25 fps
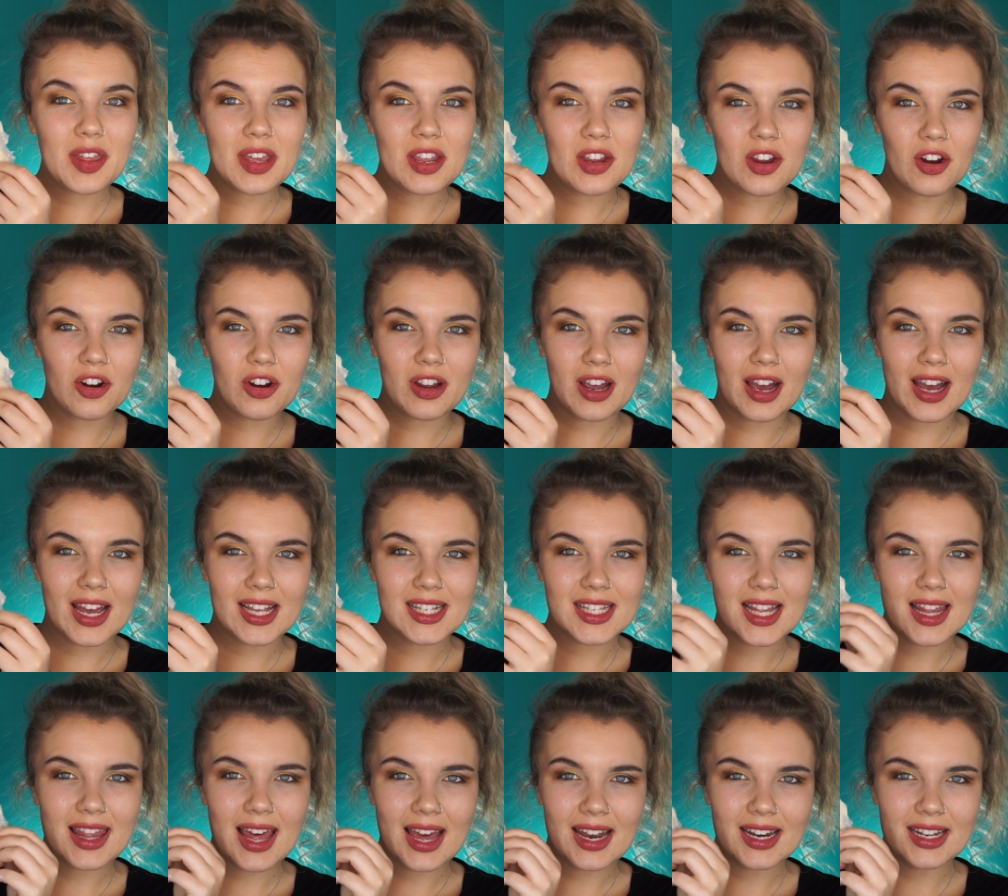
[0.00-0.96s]
there you go, guys,
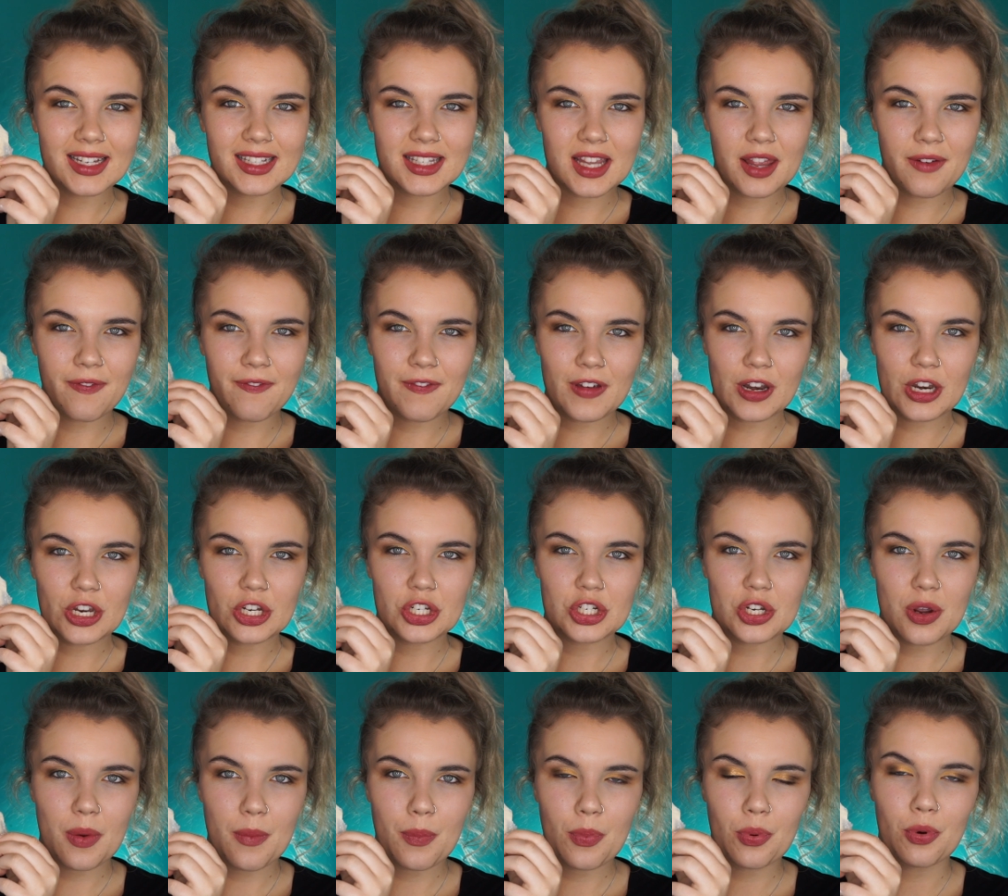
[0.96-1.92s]
that is the finished
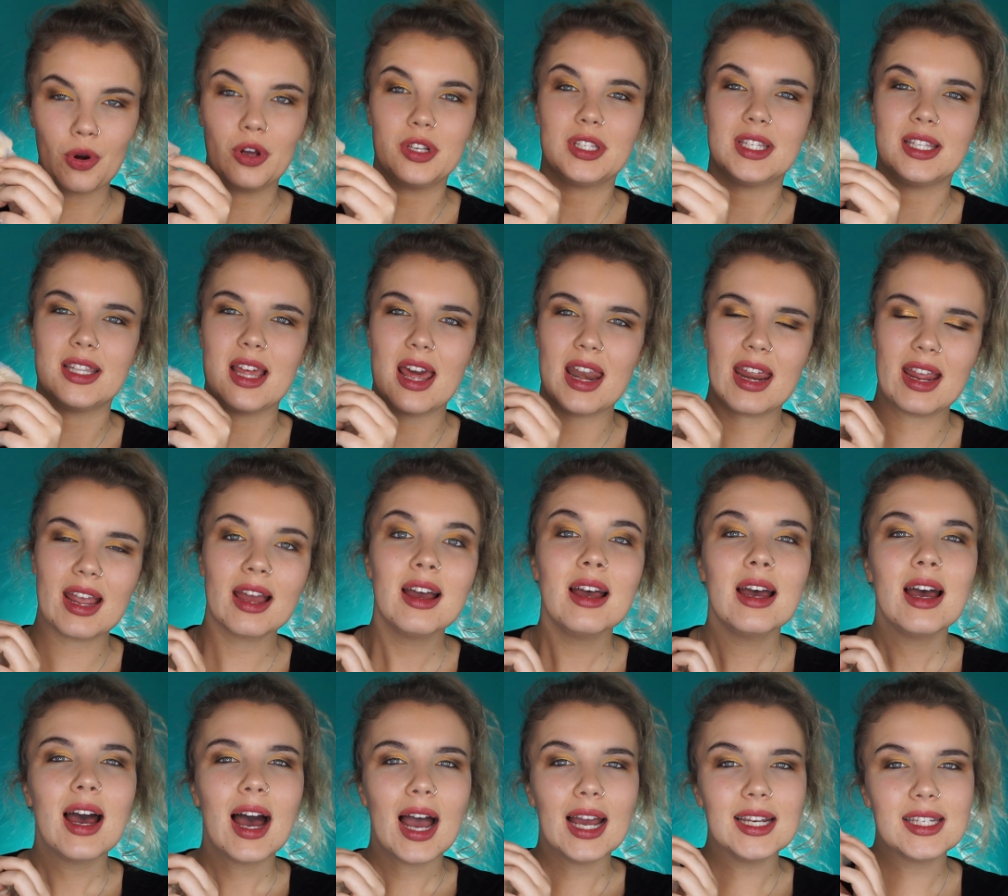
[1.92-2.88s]
prosthetic.
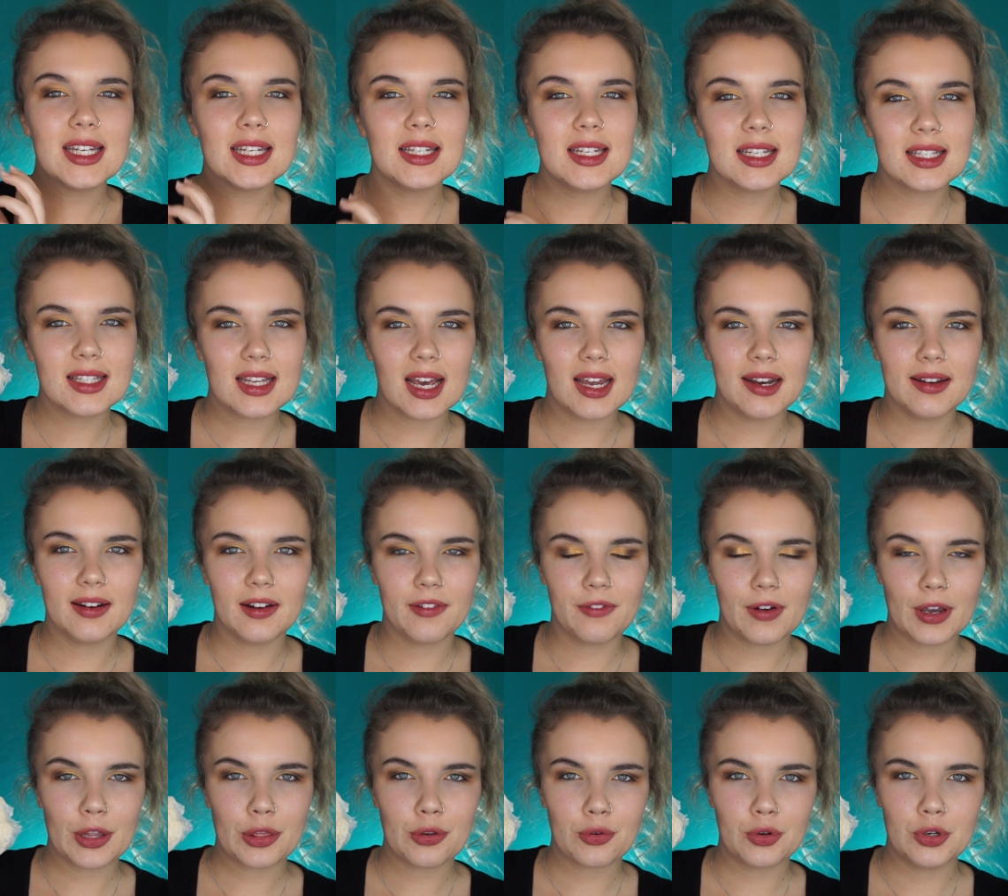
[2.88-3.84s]
I did decide
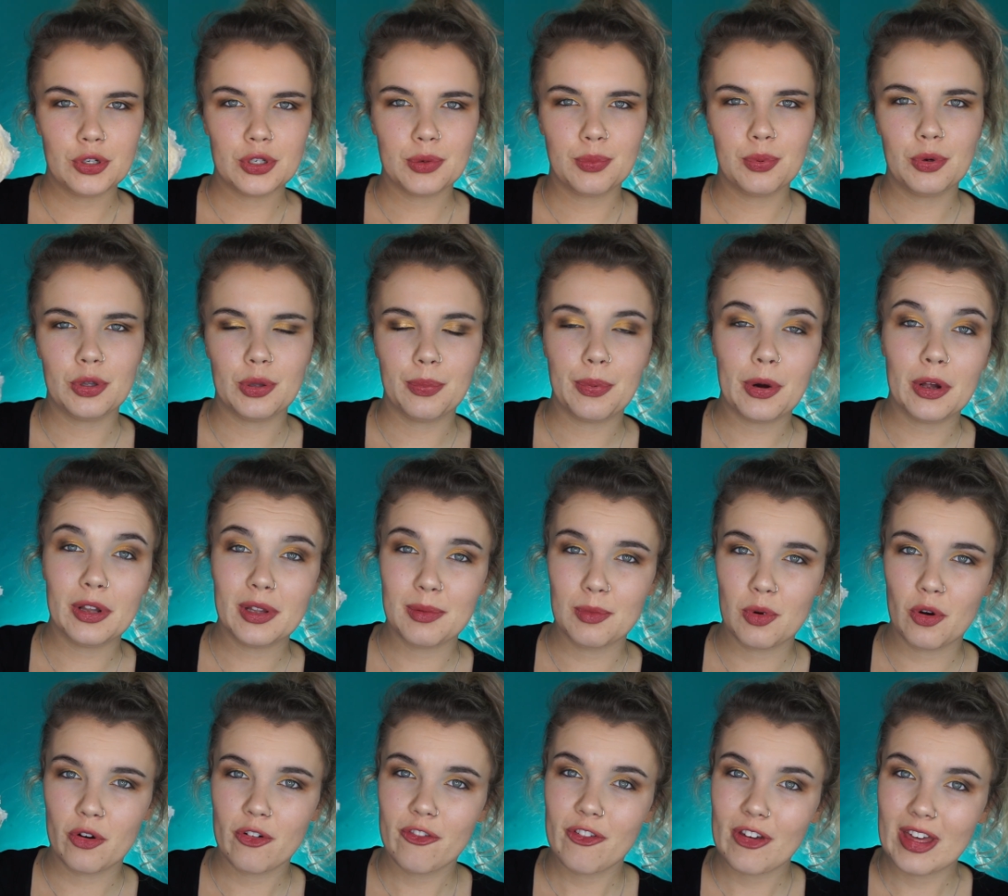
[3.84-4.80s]
halfway through to put the
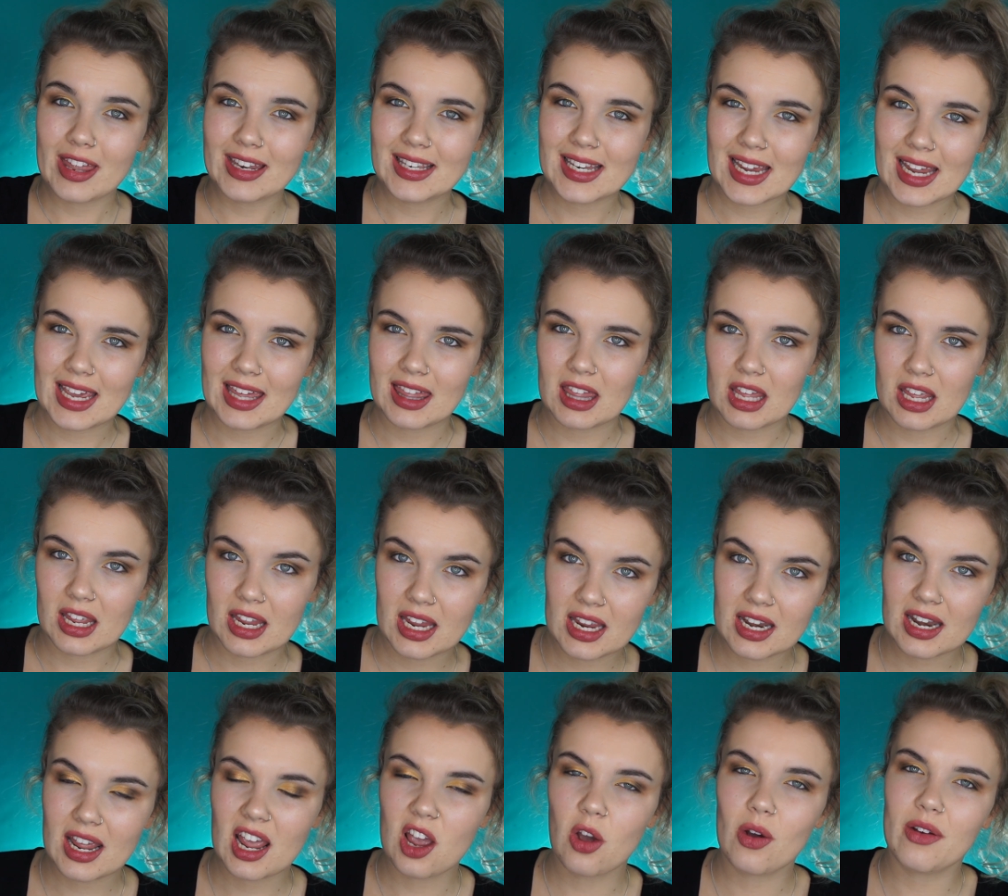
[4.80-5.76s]
polymorph teeth
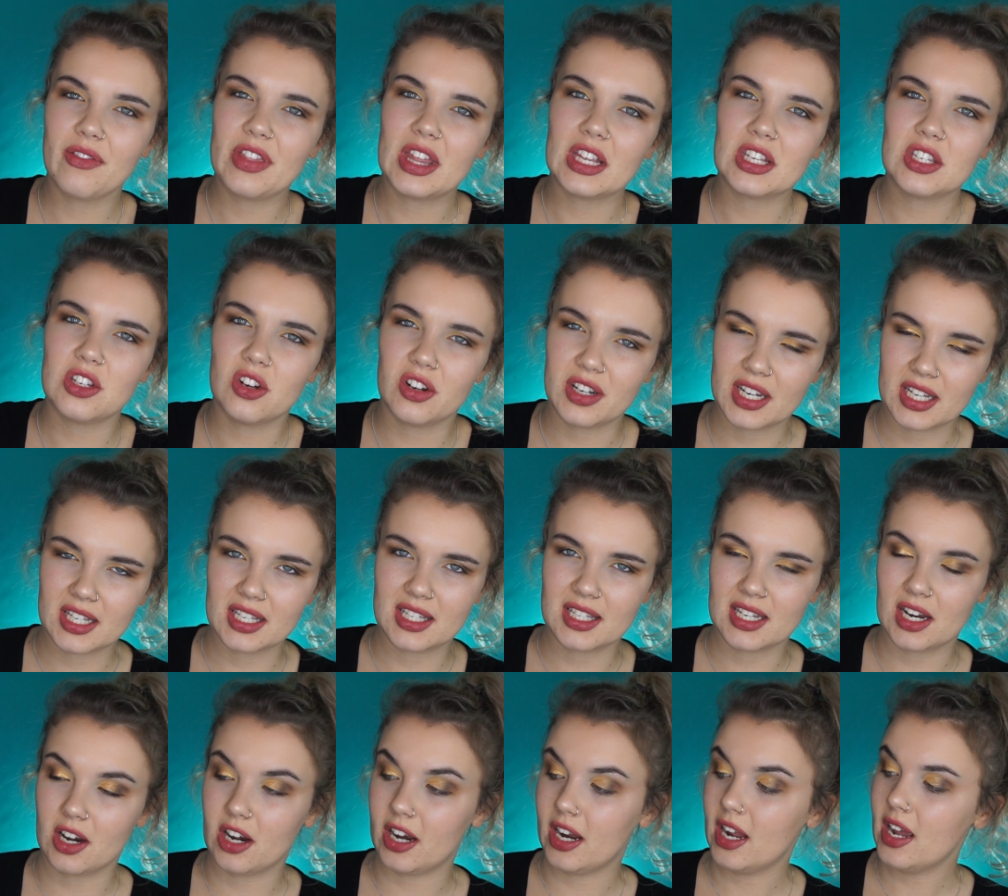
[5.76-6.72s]
in, however that's not
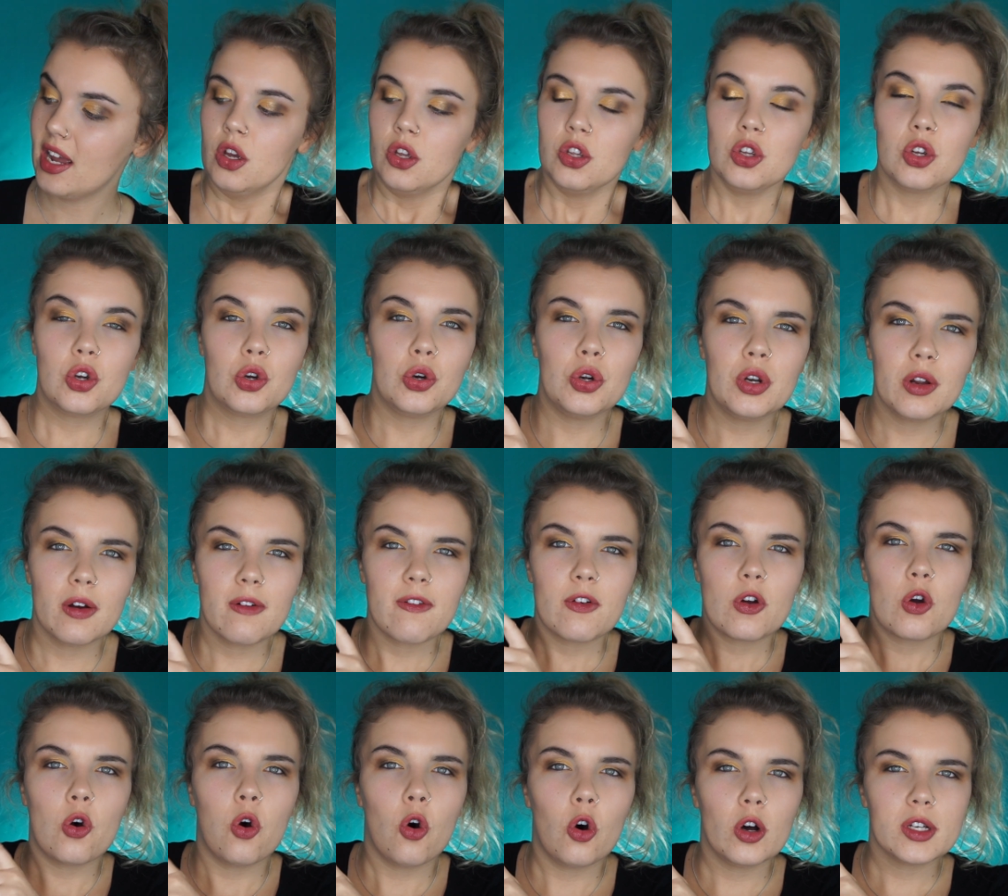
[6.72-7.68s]
necessary. You could of
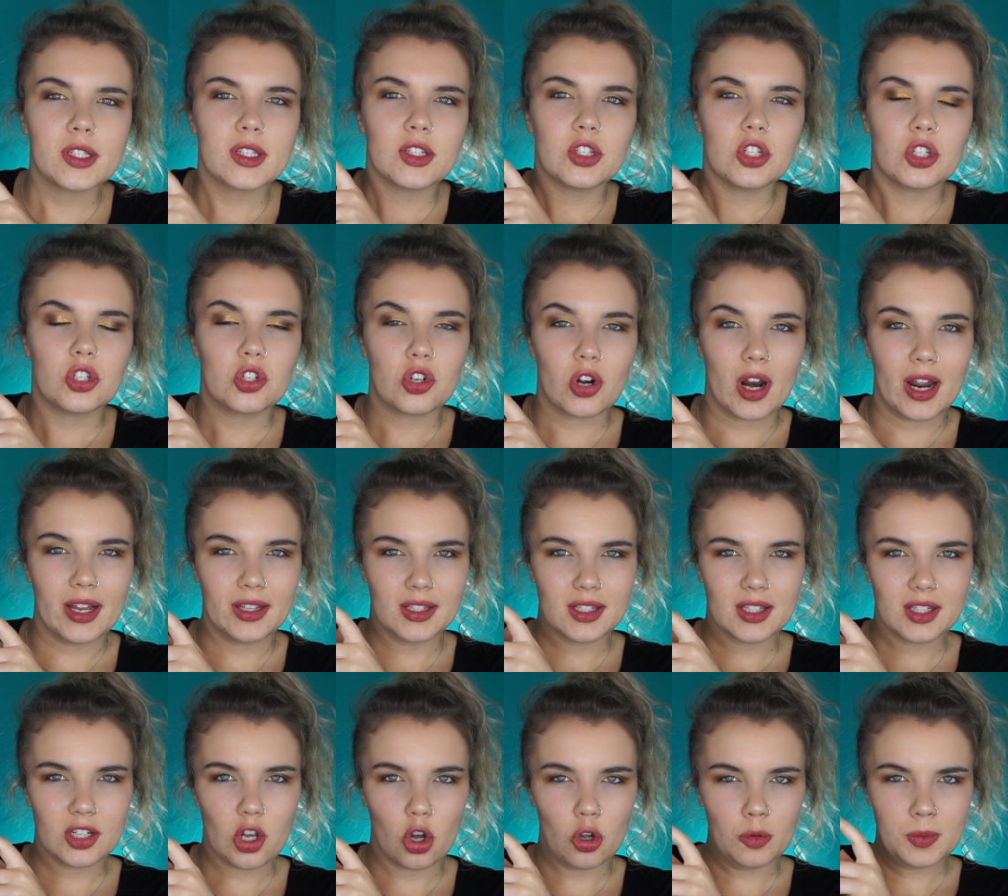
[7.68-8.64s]
course just try and
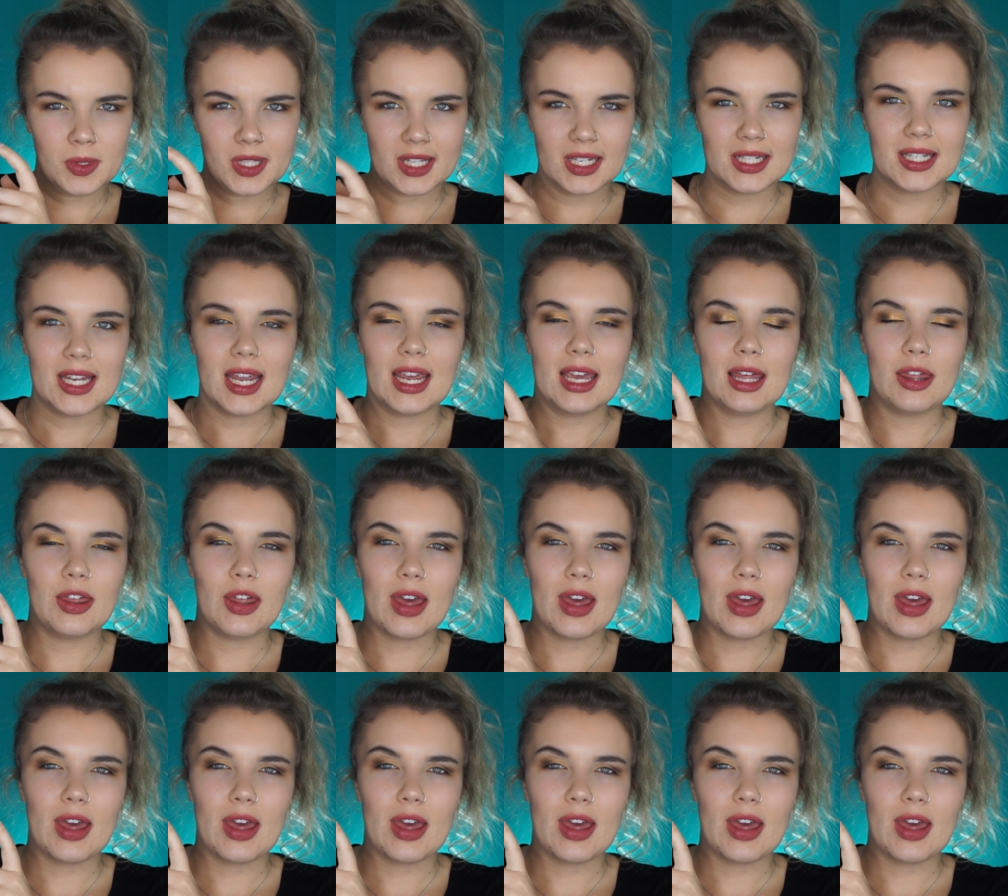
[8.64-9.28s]
sculpt the teeth